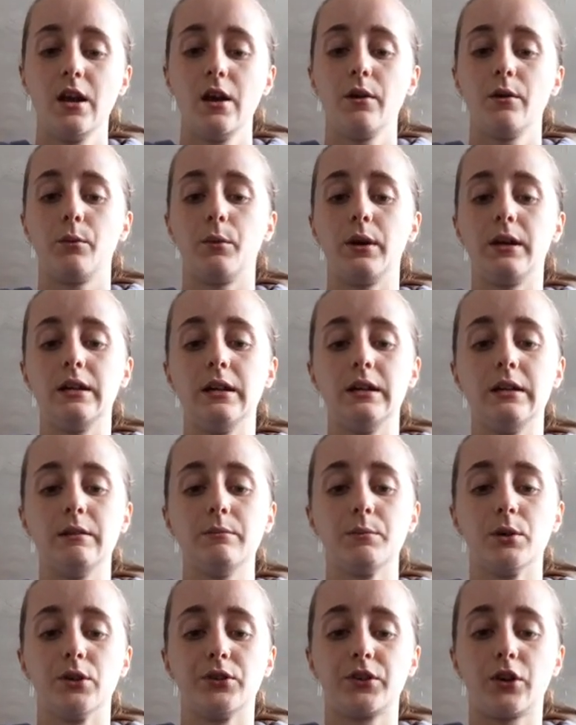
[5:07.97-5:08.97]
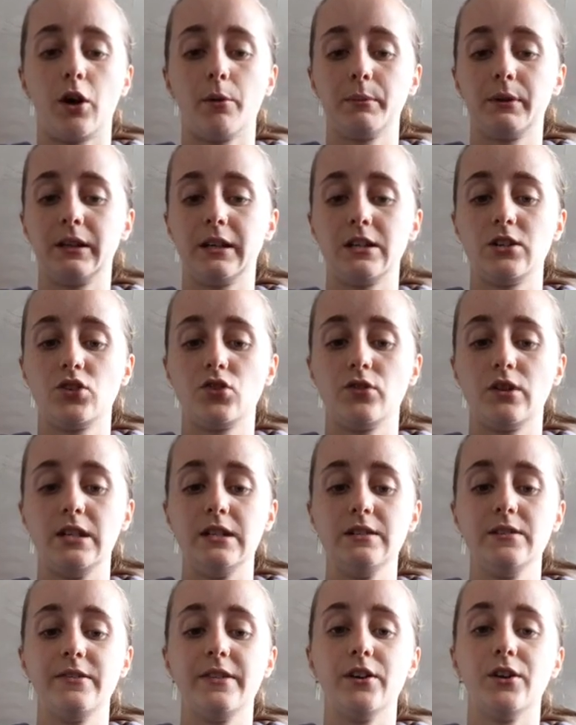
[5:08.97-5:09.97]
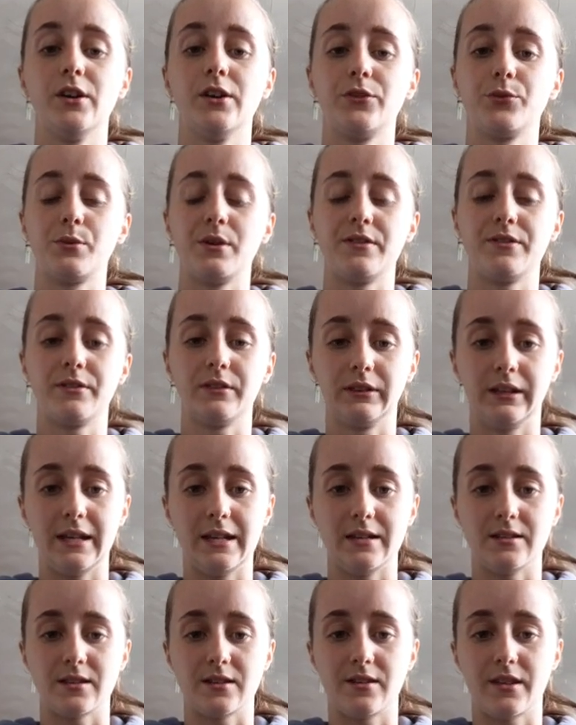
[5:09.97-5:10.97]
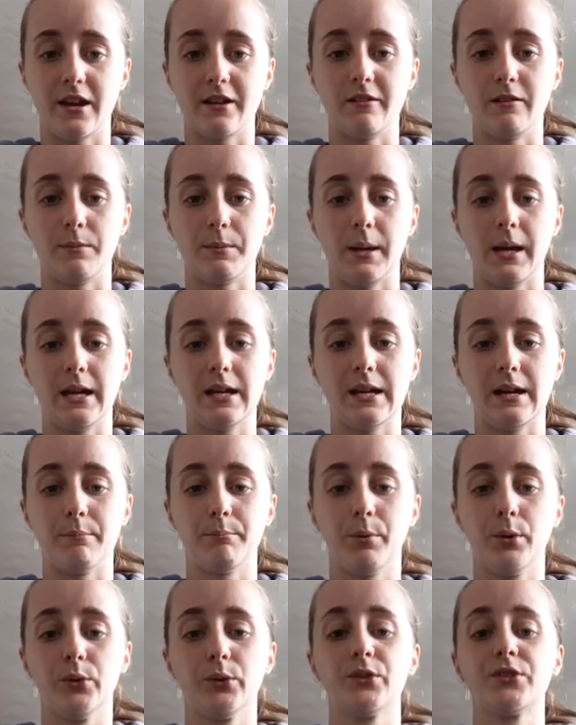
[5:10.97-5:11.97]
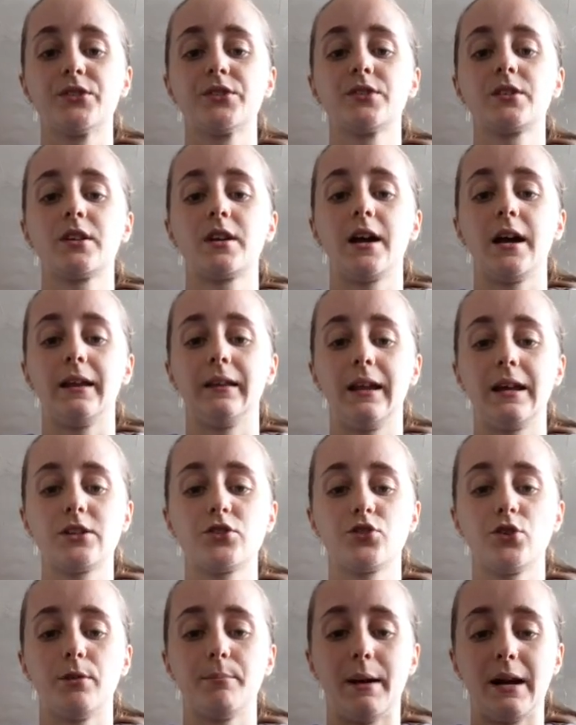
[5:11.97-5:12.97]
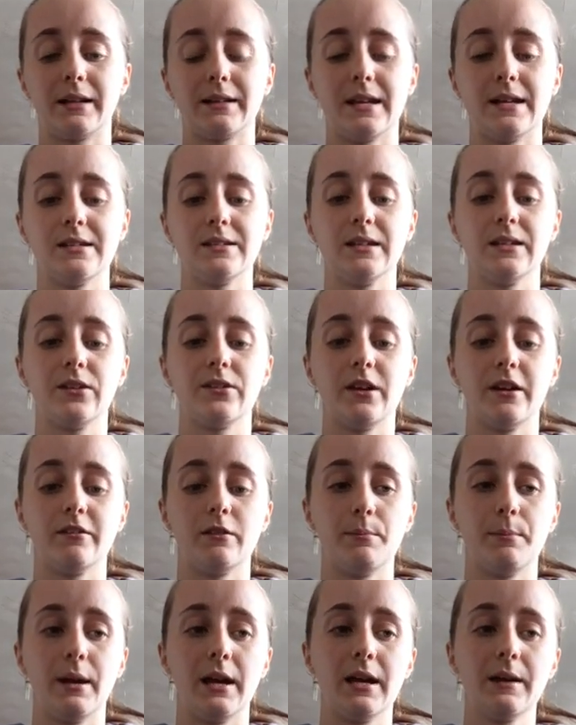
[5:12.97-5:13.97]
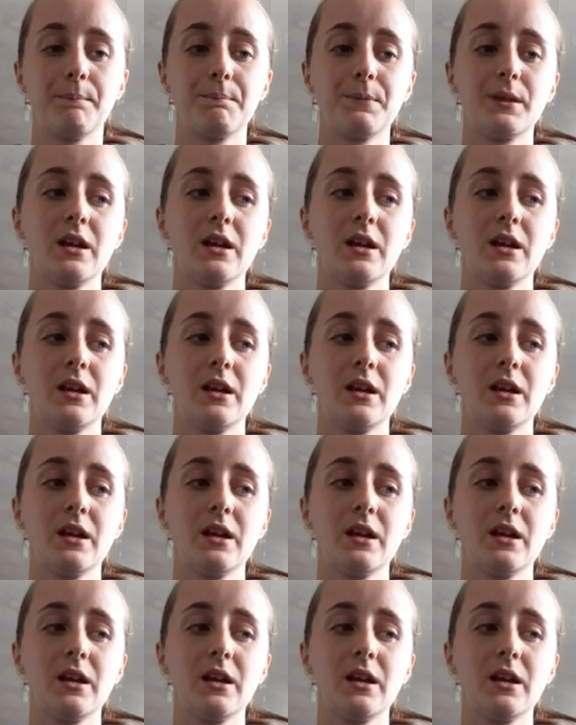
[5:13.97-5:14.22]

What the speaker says: we most commonly treat those with laser therapy and pulse electromagnetic therapy.